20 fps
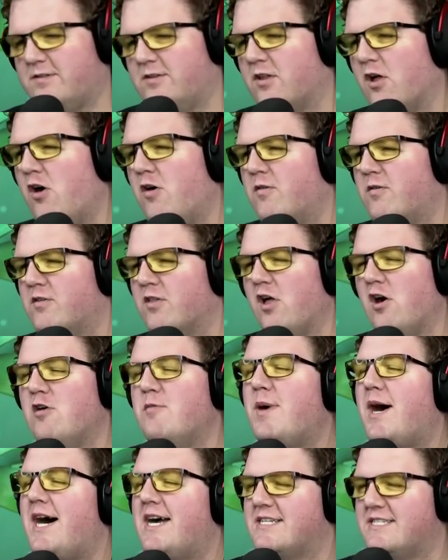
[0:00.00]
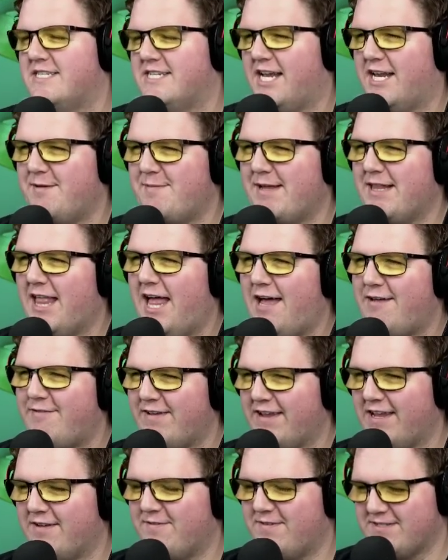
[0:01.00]
Glowbox is going to be
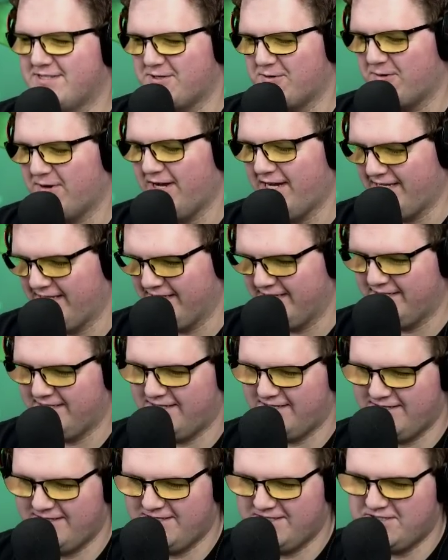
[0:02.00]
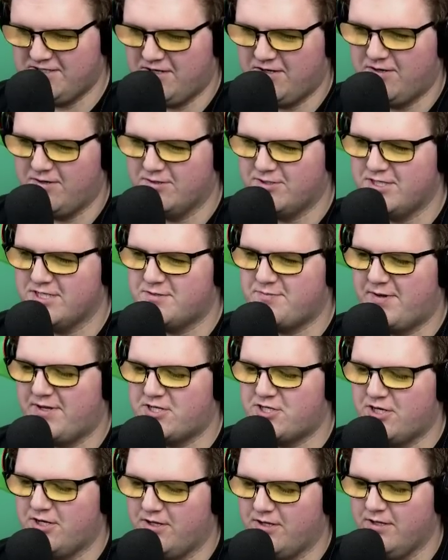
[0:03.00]
laughing if it's green. So, just be
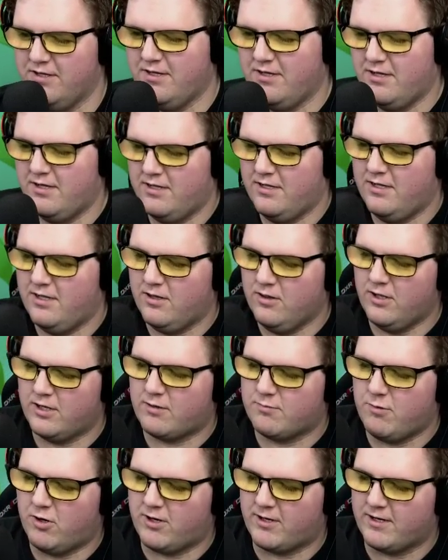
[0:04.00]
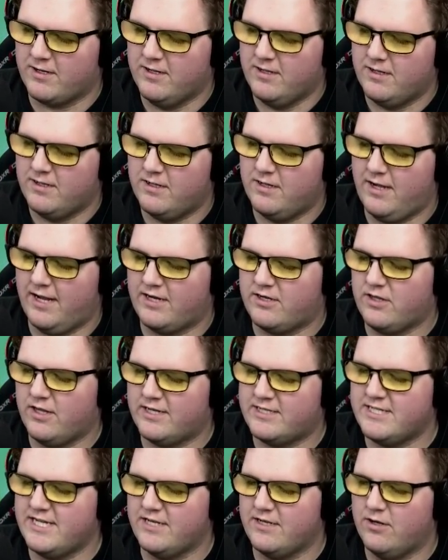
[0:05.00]
chill. Huh. Look, Mark. I
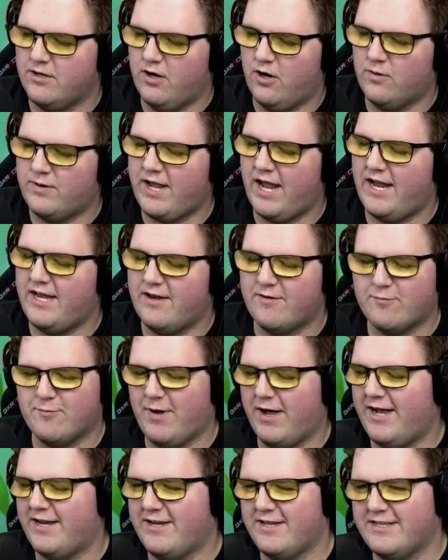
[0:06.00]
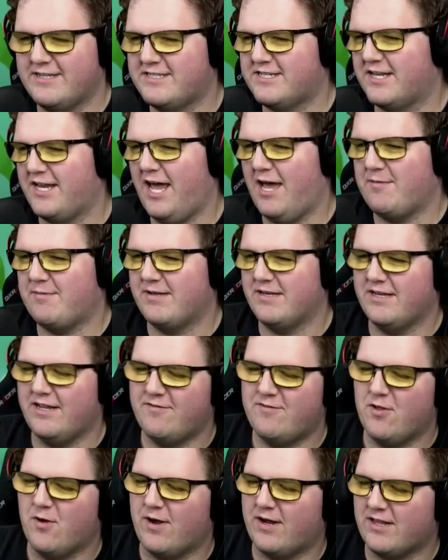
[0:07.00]
clicked it. Okay, never mind. Nothing's going to happen, even
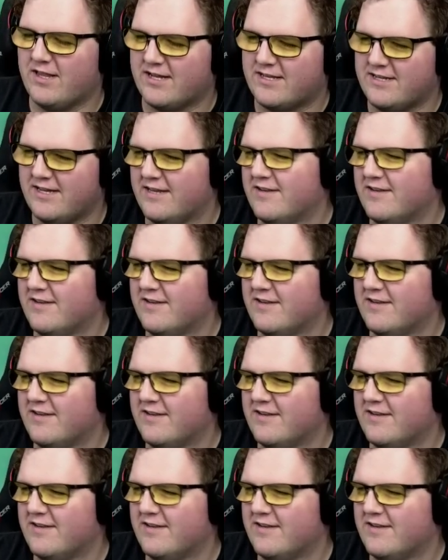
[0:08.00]
though I clicked it.